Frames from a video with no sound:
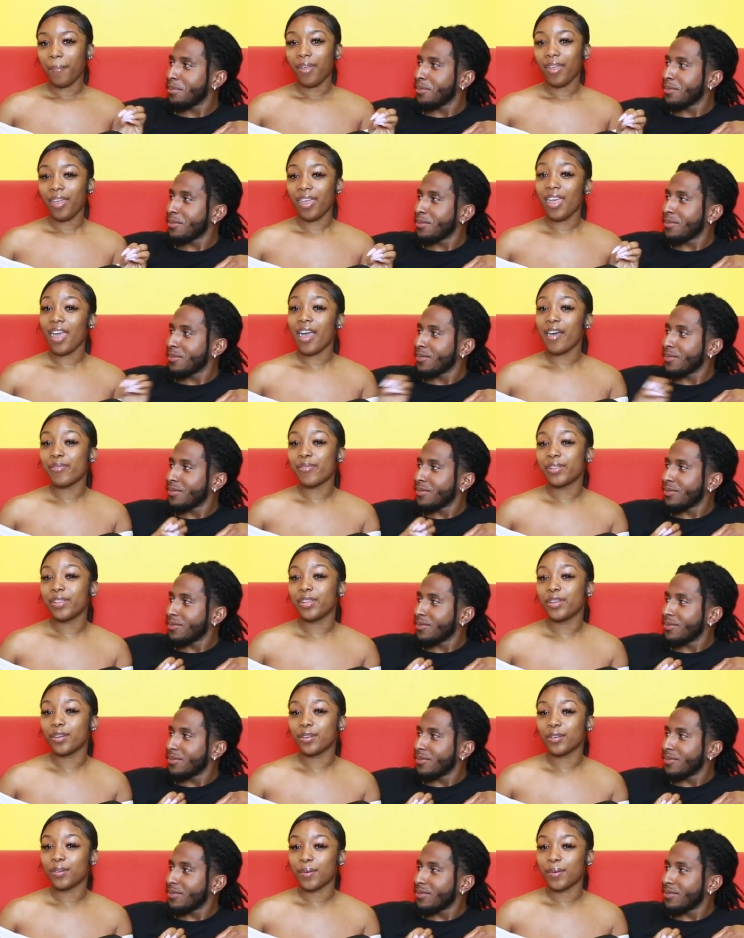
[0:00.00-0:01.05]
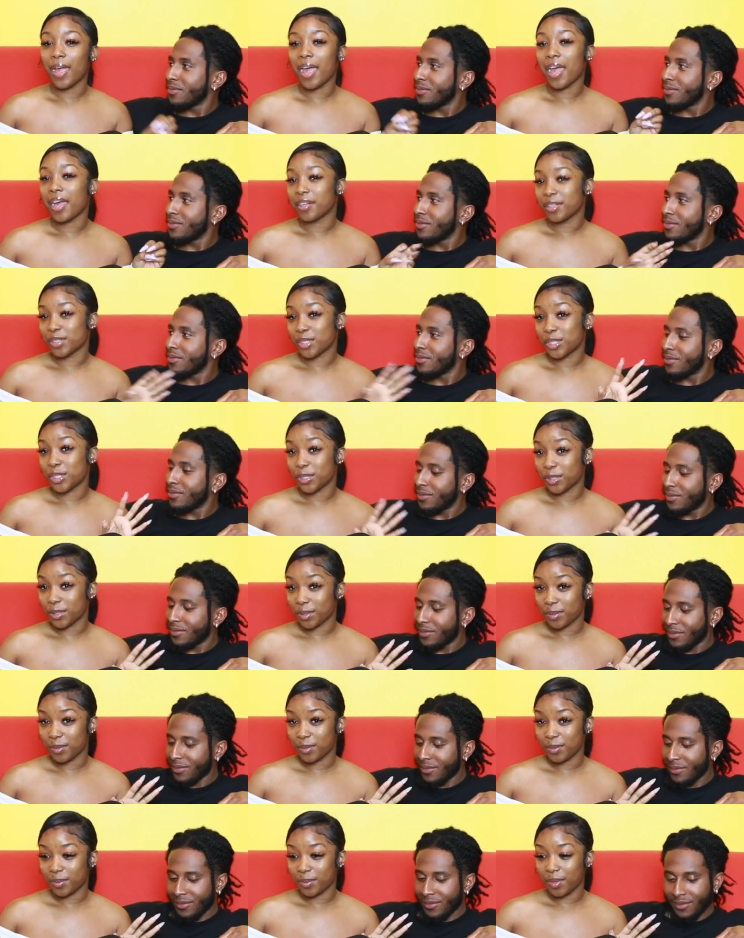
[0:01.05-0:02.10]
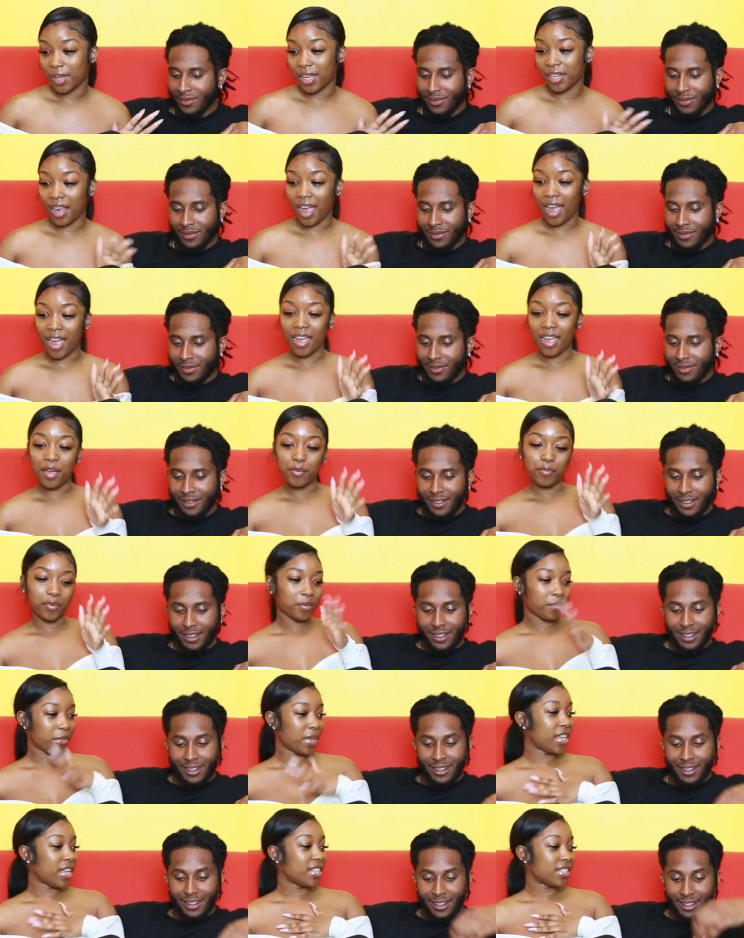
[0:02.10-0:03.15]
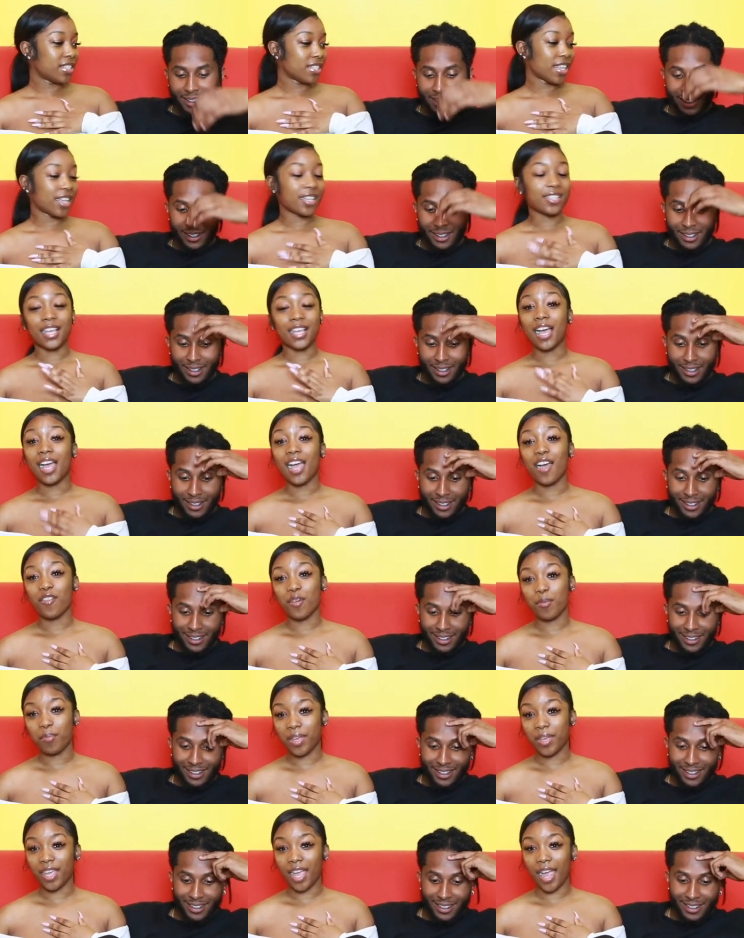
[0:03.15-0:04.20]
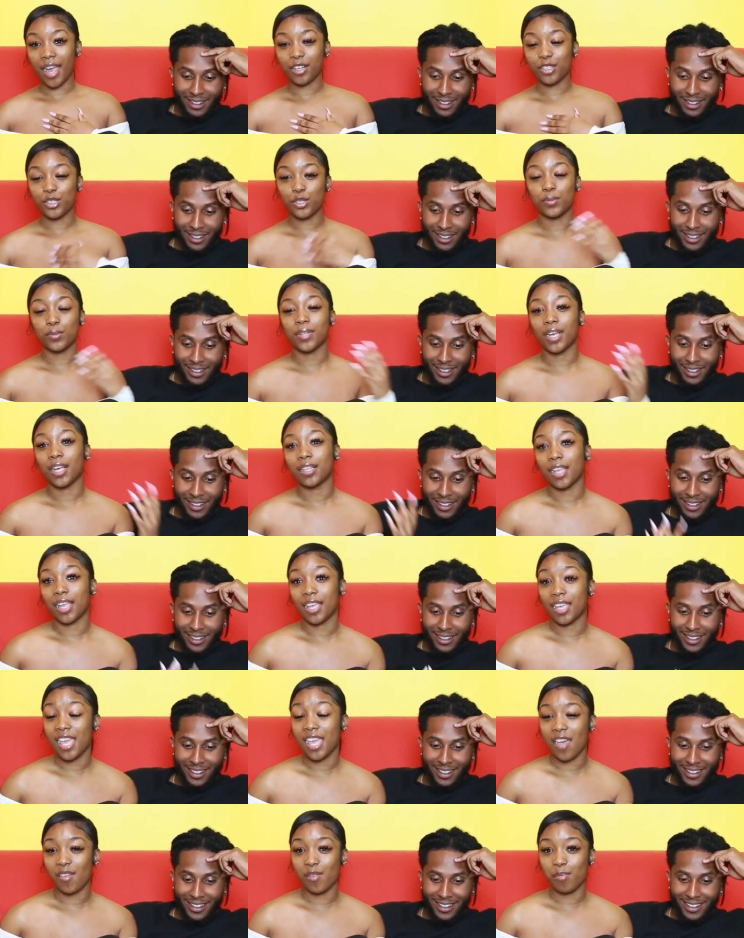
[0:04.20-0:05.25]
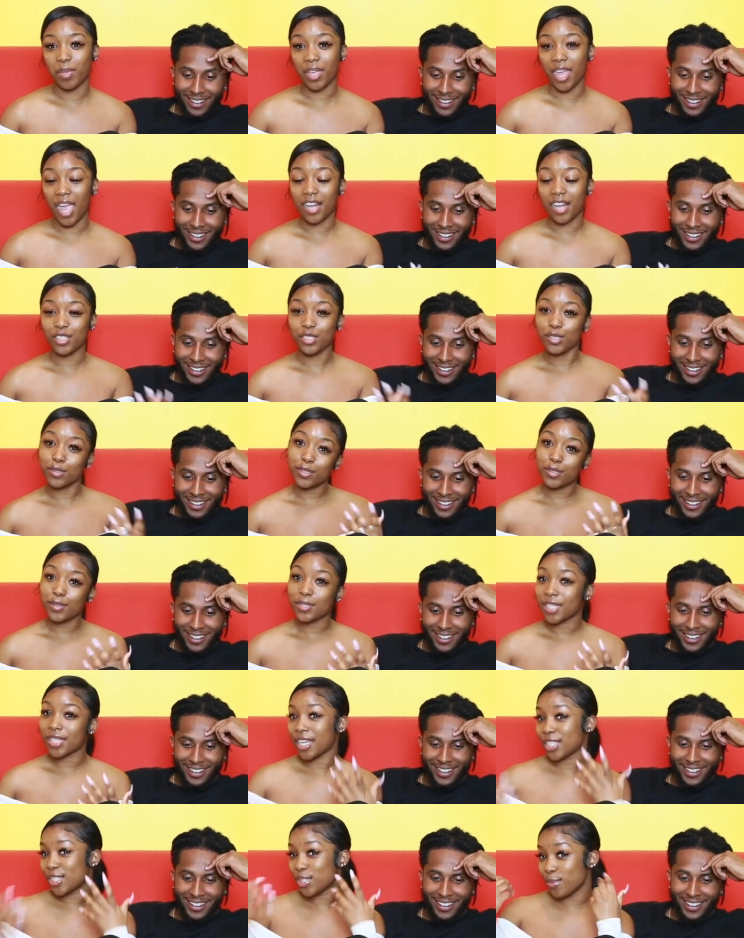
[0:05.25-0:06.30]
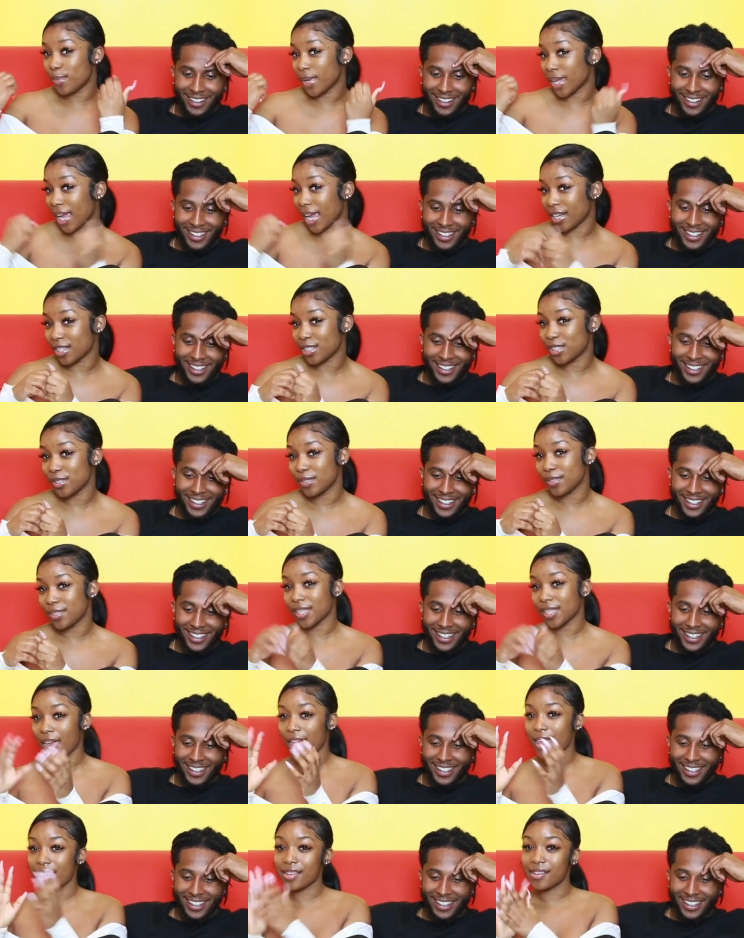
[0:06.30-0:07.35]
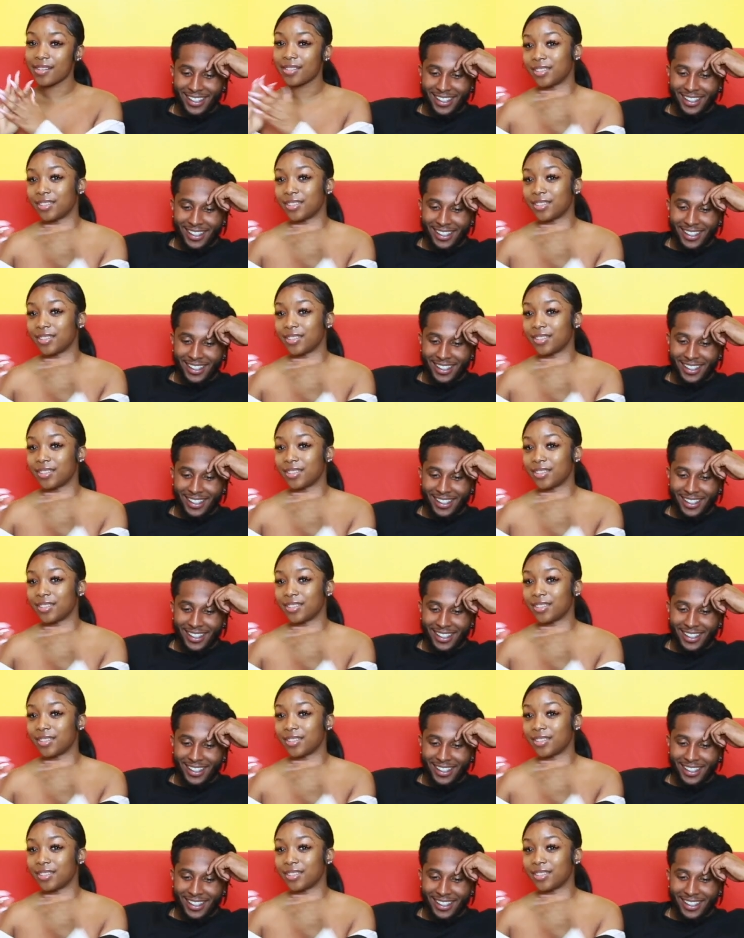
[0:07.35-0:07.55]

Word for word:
Speaker 1: He have a little attitude. And I have a he thinks I have a big attitude and I think he have a big attitude, so it's like two big attitudes like